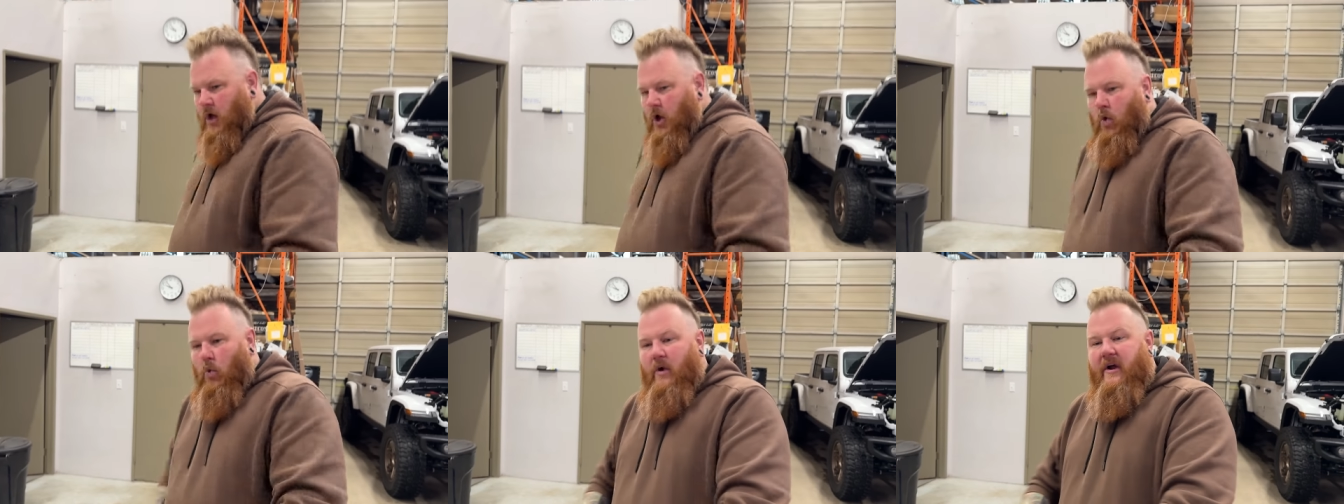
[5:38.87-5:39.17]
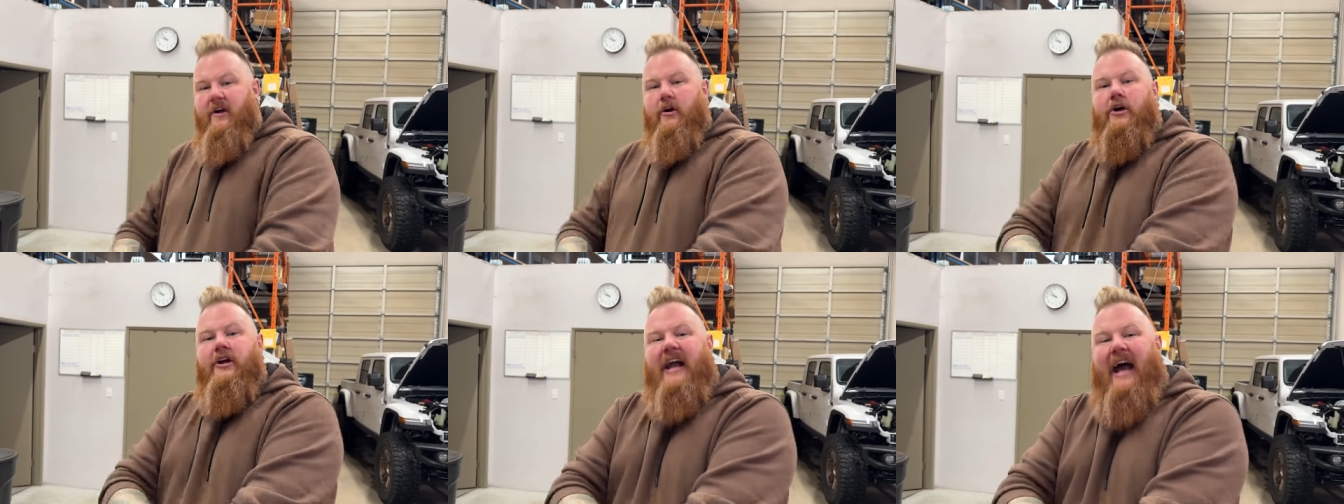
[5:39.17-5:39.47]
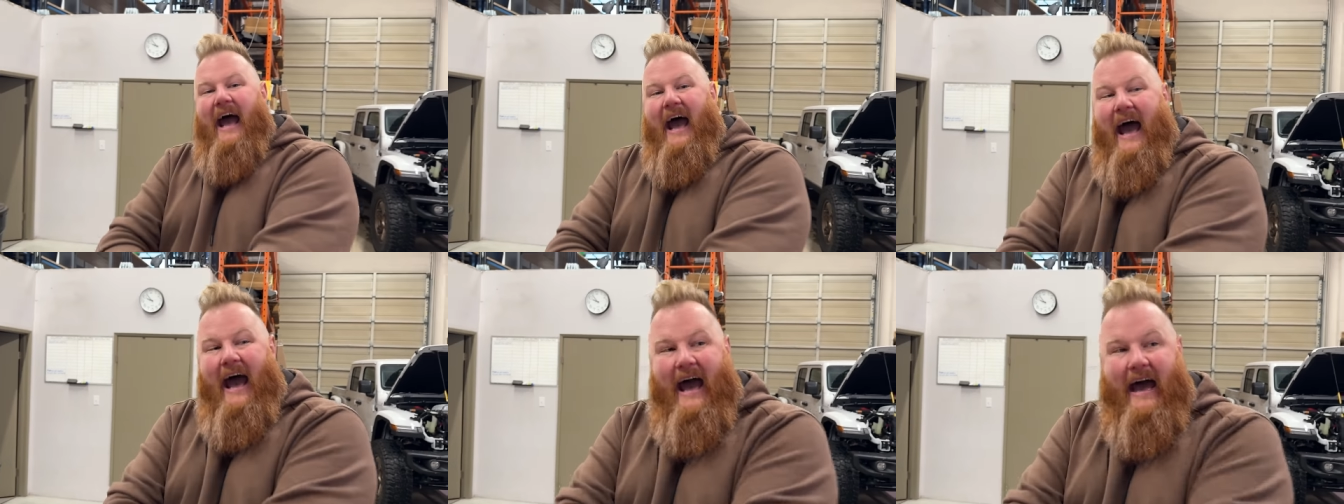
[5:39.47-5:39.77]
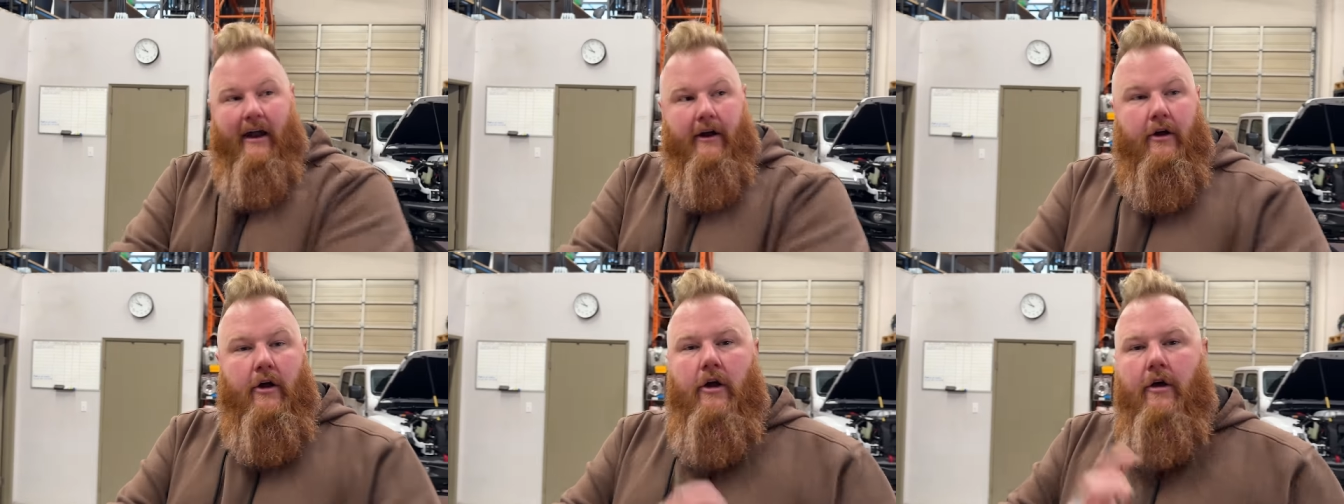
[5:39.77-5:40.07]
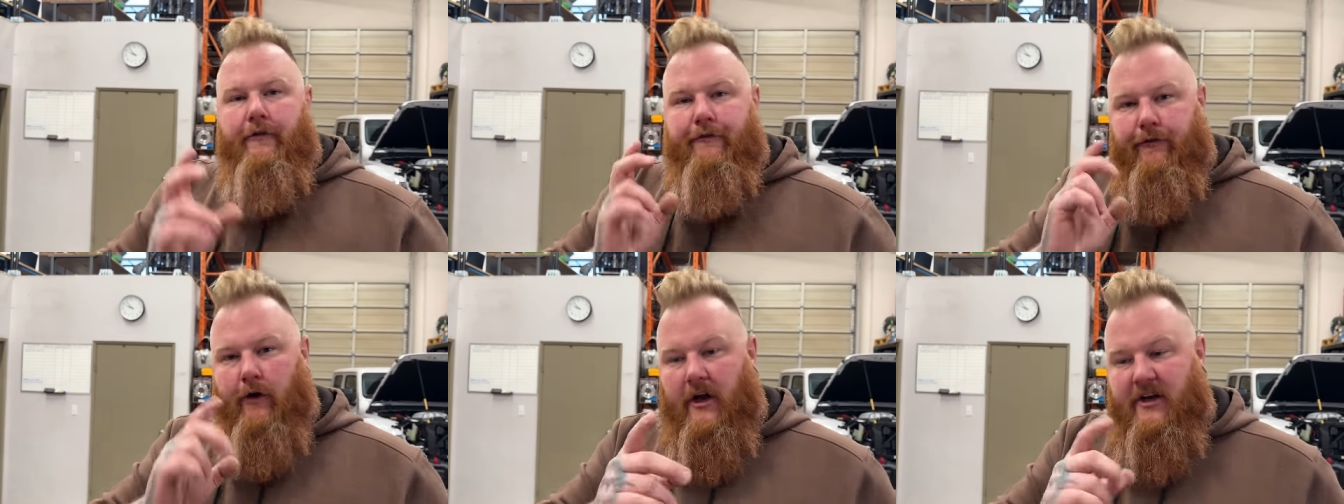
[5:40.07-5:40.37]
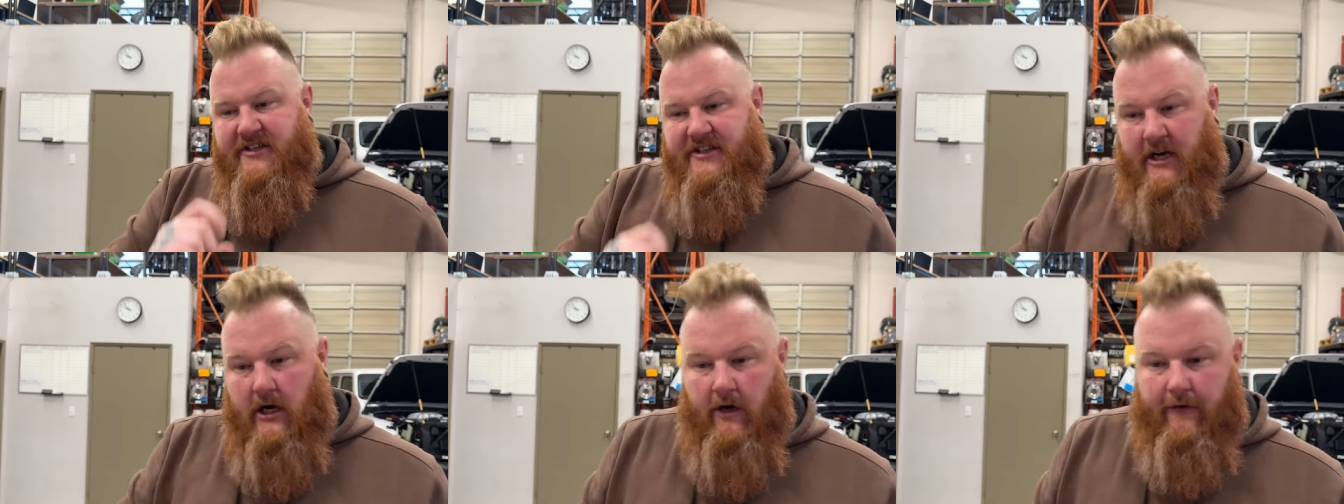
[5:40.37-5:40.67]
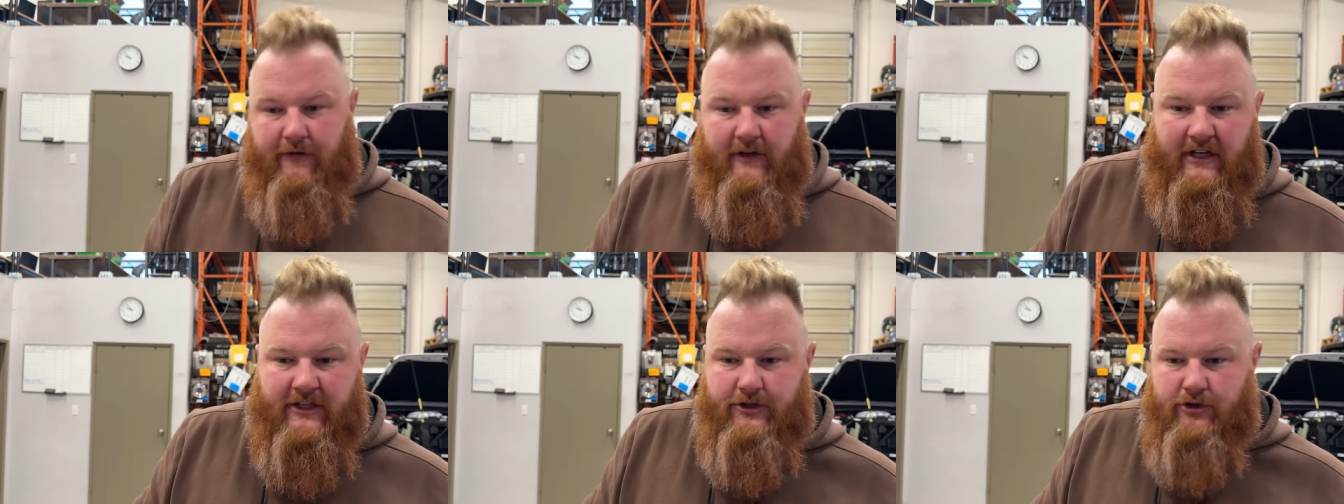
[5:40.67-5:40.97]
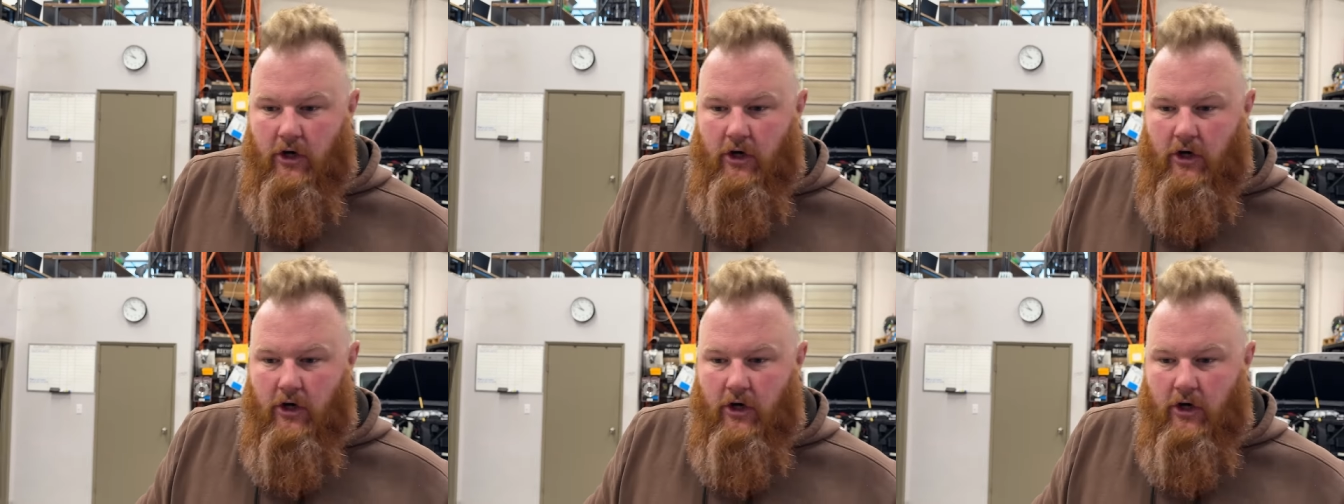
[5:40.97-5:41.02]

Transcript: We are gonna add front Teraflex